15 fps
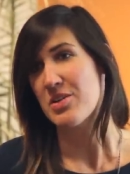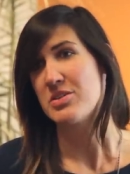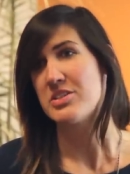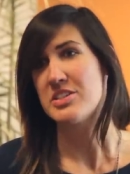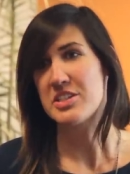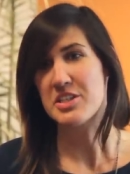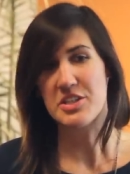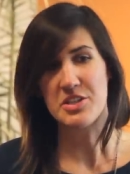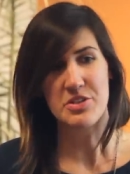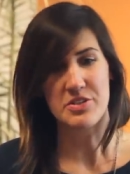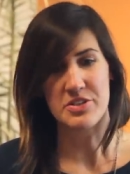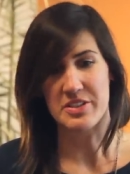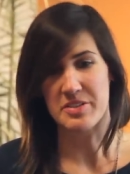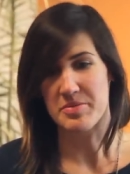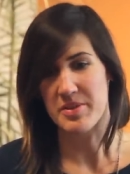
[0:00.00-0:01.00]
which is
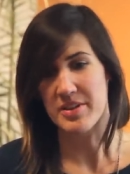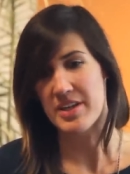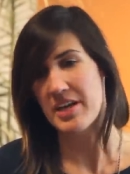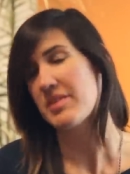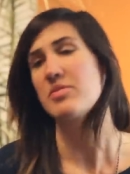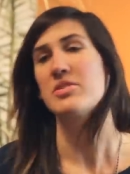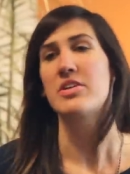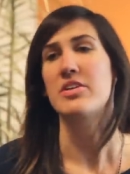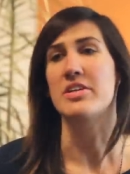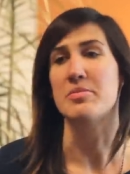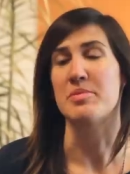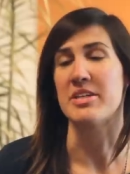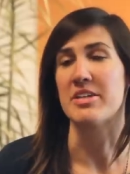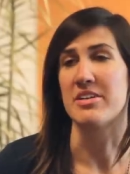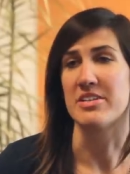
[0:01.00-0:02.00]
huge. And that was already
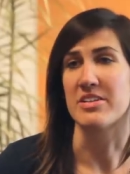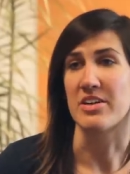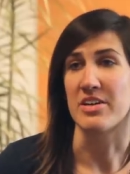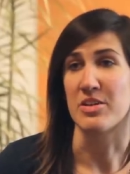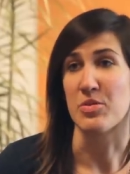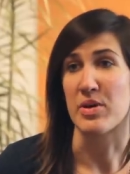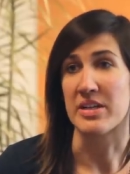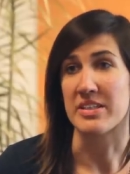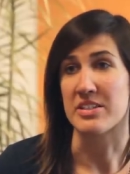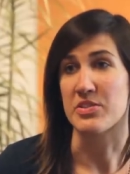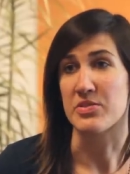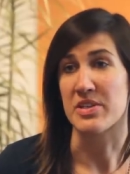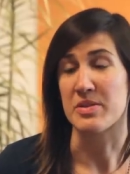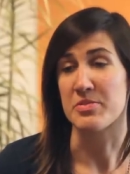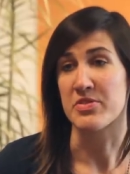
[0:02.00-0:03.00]
beyond our wildest
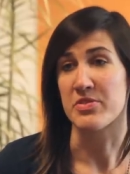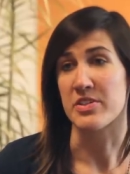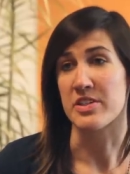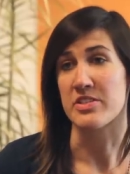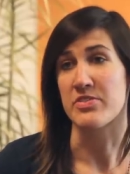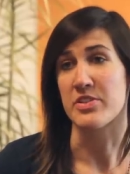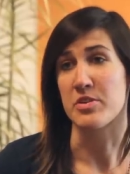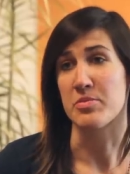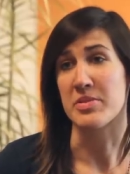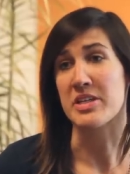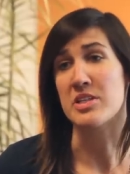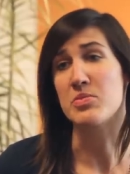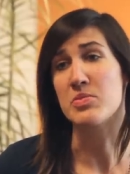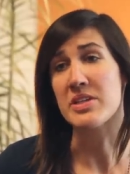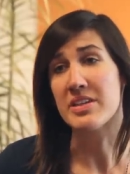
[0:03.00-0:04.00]
dreams for this film
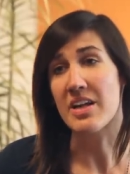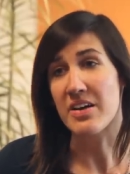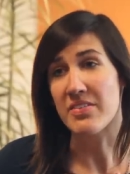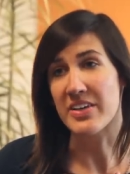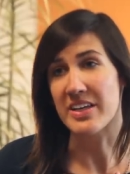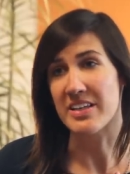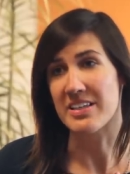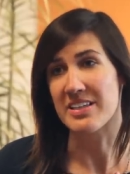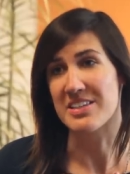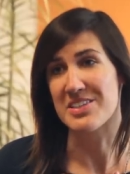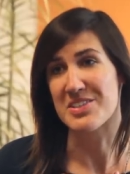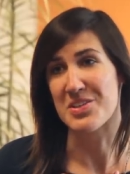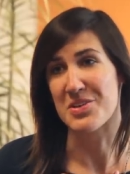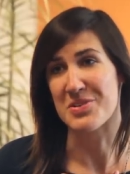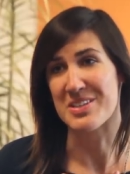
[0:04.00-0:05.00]
because we love it. And
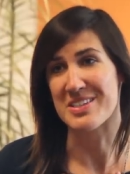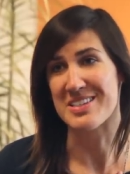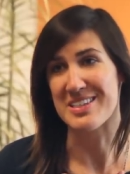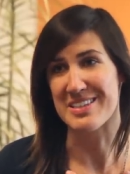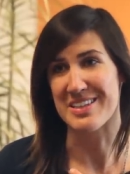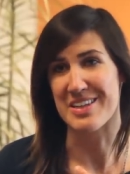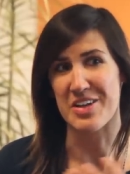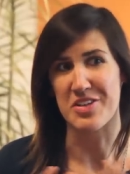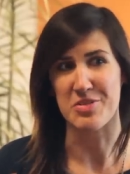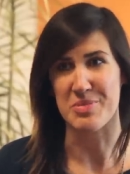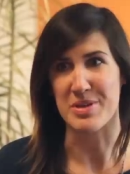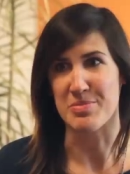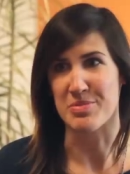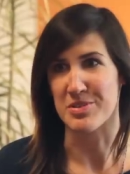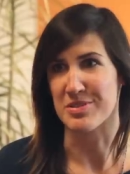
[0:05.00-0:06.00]
so to see that other
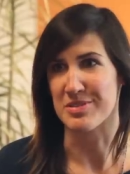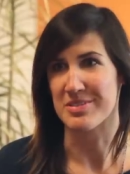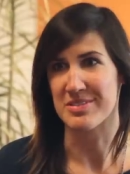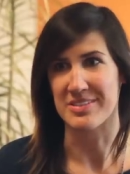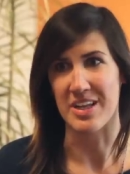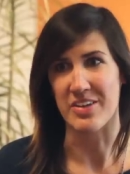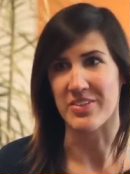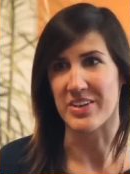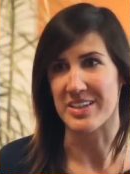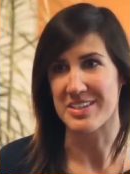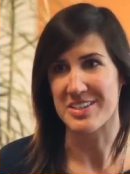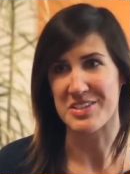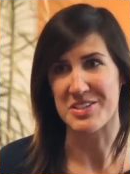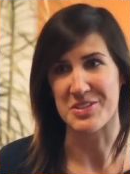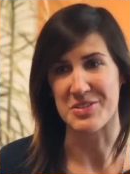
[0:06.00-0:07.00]
people love
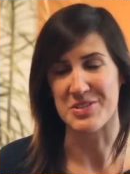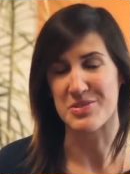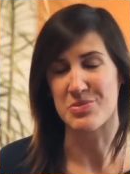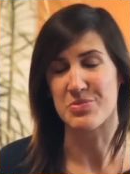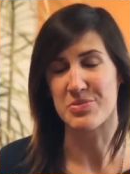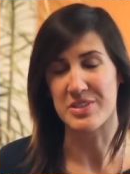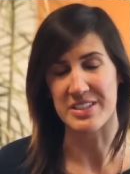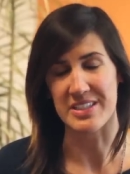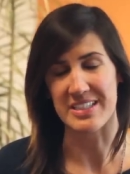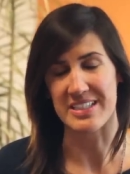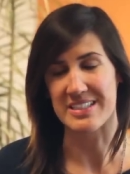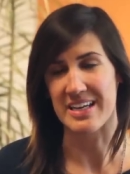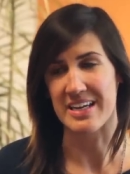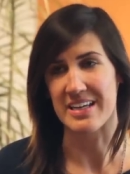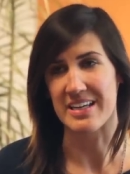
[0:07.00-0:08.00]
it too is really
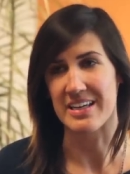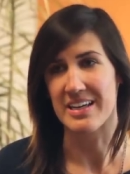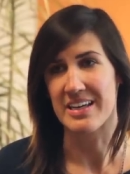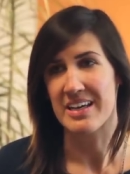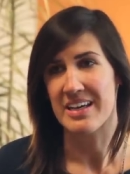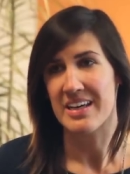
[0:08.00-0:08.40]
exciting.